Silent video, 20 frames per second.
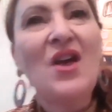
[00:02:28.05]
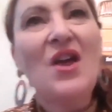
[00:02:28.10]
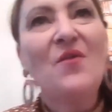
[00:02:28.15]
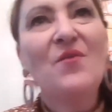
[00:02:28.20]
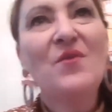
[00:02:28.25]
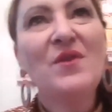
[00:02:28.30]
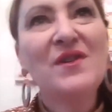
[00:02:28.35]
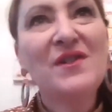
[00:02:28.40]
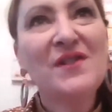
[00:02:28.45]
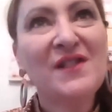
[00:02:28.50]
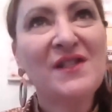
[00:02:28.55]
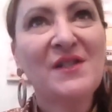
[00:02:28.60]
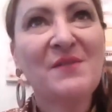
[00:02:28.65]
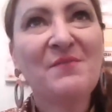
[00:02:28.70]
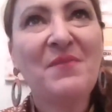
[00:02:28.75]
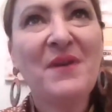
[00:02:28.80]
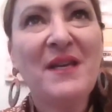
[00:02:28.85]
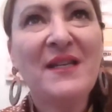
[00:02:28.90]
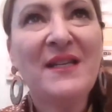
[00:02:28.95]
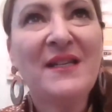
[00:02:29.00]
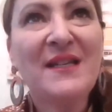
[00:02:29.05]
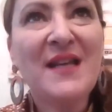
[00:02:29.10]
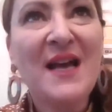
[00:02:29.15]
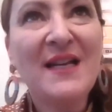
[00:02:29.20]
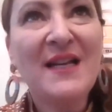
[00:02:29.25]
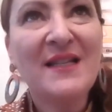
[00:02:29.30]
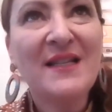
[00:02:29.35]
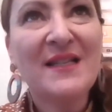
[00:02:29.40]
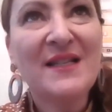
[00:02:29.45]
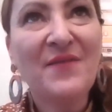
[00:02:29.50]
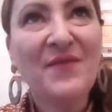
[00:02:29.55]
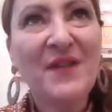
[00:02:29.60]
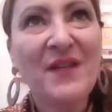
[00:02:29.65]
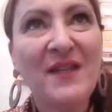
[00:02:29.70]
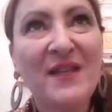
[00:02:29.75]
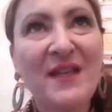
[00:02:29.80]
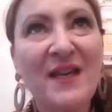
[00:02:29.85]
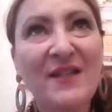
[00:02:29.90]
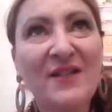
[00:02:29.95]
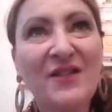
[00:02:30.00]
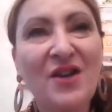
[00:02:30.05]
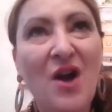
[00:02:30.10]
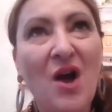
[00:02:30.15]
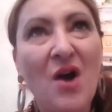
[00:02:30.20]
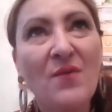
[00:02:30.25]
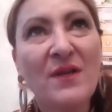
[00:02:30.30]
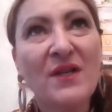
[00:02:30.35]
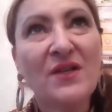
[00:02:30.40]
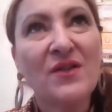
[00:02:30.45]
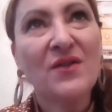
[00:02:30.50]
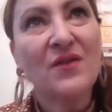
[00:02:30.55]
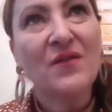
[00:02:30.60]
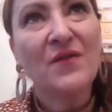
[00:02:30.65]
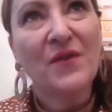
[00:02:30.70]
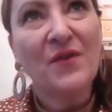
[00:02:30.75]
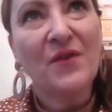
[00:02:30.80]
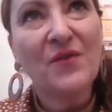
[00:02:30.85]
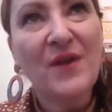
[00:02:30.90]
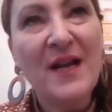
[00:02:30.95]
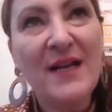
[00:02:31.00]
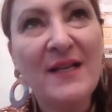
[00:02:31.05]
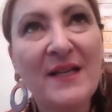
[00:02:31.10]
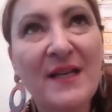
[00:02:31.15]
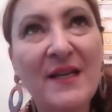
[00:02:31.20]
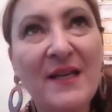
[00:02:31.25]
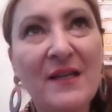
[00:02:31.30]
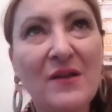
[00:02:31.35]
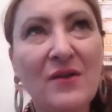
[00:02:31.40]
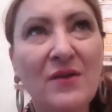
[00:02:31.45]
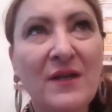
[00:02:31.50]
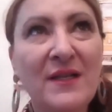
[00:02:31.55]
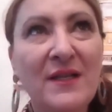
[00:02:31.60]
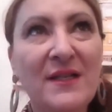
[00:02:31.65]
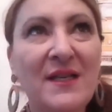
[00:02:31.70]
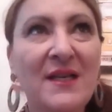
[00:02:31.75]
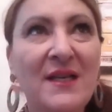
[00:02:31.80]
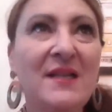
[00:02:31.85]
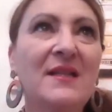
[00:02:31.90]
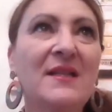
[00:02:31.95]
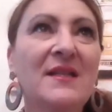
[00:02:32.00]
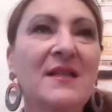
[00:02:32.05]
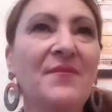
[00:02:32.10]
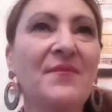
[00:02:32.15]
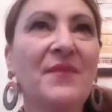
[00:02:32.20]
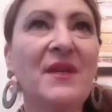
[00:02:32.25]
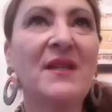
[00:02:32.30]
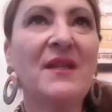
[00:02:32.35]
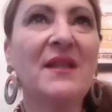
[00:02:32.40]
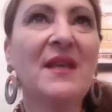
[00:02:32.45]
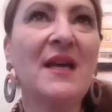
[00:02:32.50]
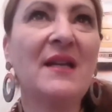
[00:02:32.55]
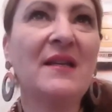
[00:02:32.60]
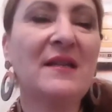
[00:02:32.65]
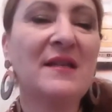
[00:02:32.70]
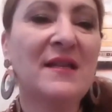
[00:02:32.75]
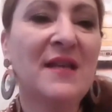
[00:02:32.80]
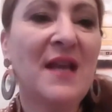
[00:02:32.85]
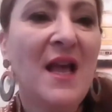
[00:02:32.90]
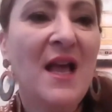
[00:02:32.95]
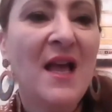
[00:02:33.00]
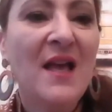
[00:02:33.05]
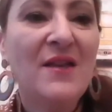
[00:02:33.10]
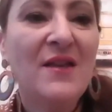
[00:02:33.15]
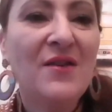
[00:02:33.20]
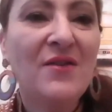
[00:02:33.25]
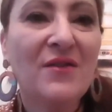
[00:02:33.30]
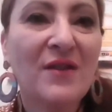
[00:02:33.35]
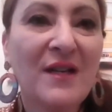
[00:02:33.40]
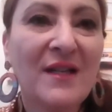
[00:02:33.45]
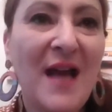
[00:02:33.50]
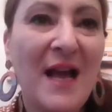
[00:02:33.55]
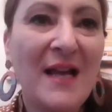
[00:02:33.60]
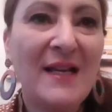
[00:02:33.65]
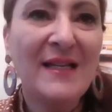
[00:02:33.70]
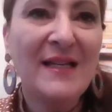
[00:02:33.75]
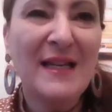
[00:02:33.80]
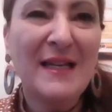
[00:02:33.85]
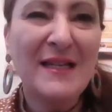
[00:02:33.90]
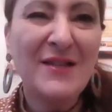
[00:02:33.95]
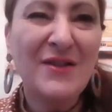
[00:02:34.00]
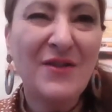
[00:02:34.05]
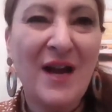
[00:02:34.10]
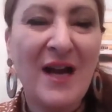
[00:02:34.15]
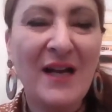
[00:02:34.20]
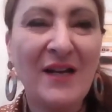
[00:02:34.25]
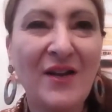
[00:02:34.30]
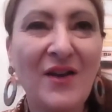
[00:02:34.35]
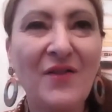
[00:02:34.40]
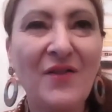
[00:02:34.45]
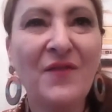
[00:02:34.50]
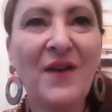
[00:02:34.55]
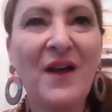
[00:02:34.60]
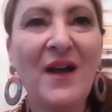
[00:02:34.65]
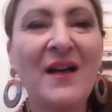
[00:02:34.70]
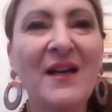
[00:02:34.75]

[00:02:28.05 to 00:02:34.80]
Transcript: was being Italian something that you always took for granted, or is it something that your Italianness you kind of